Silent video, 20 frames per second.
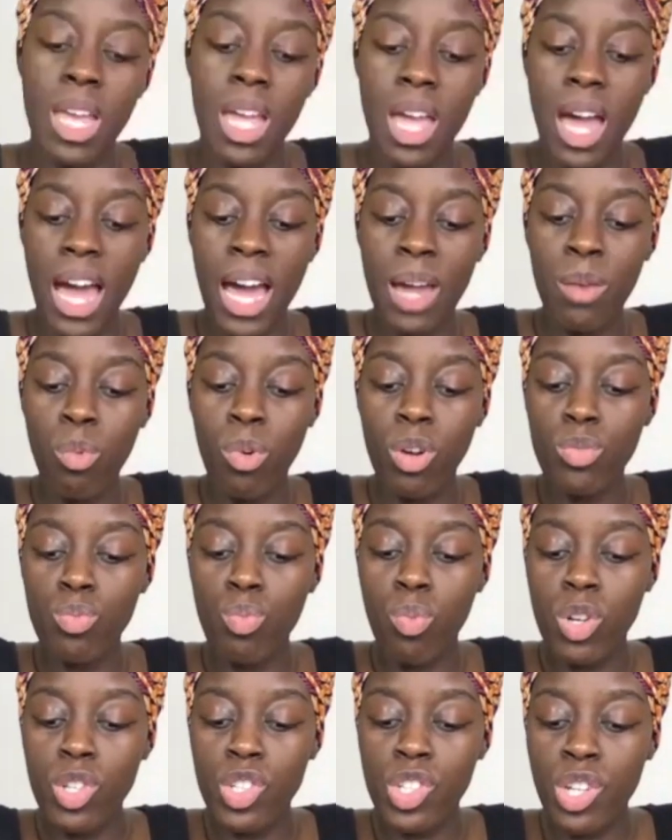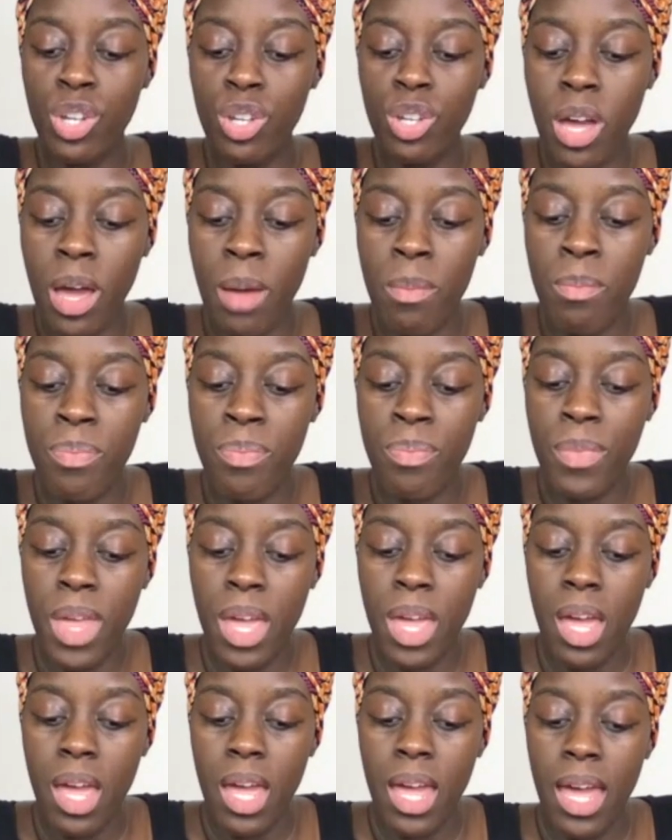And what do you
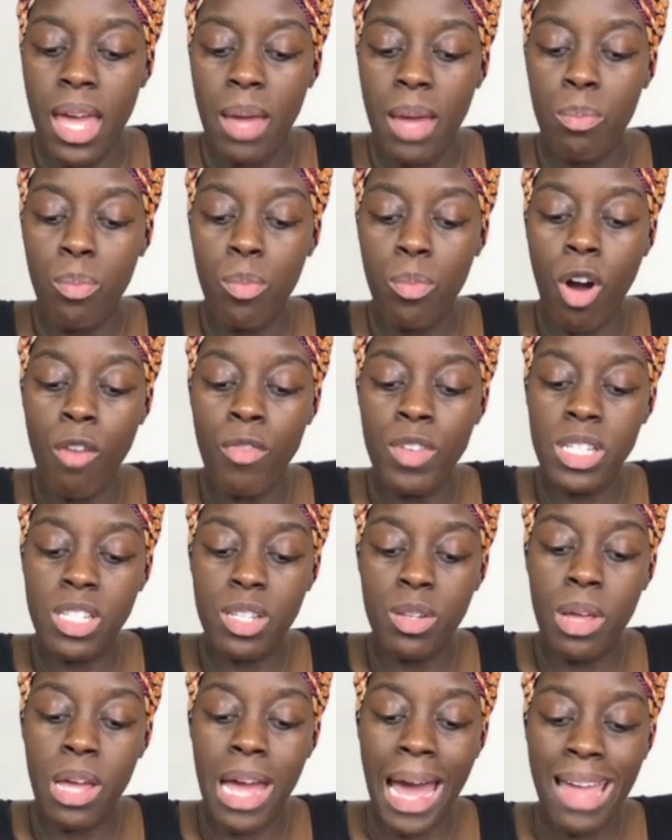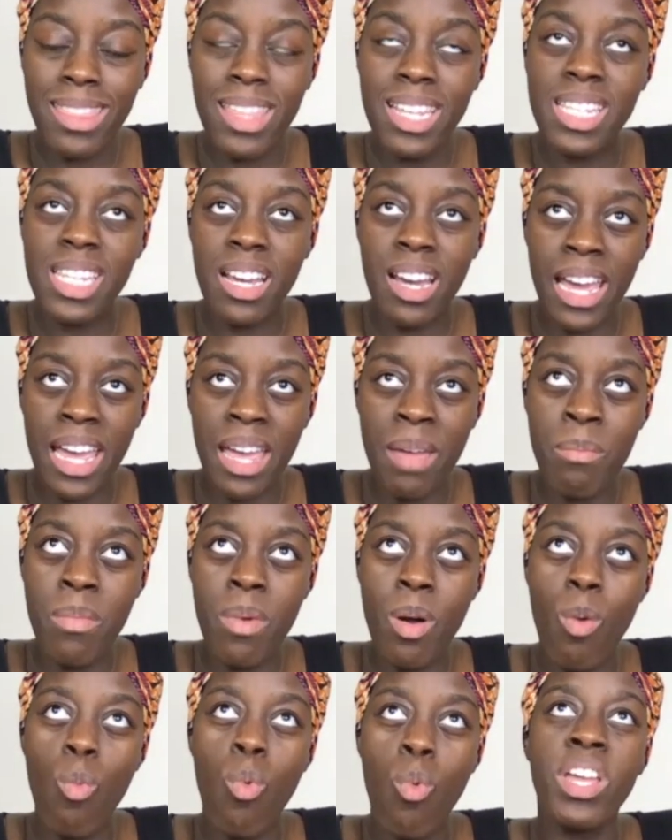obviously at the
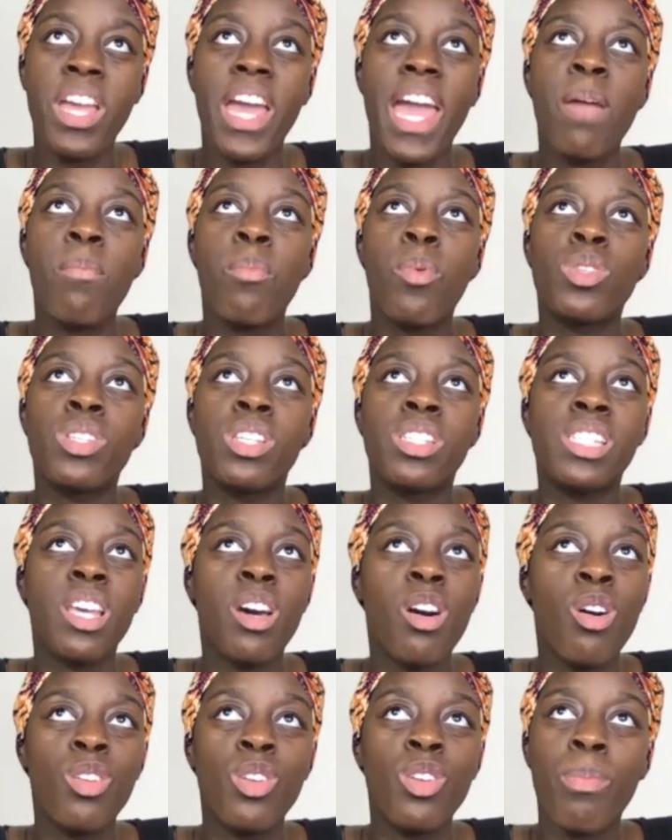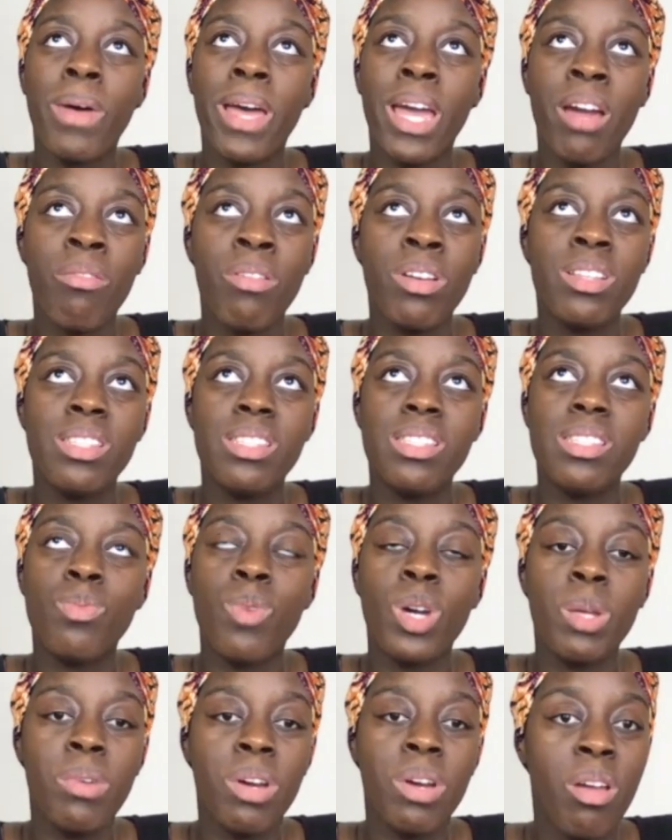time, were you able to tell your parents
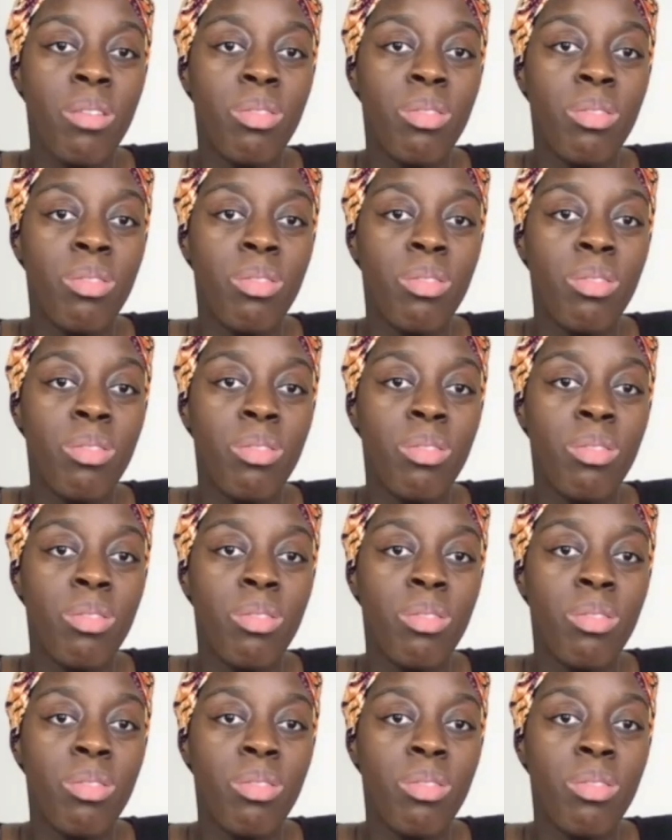what you were going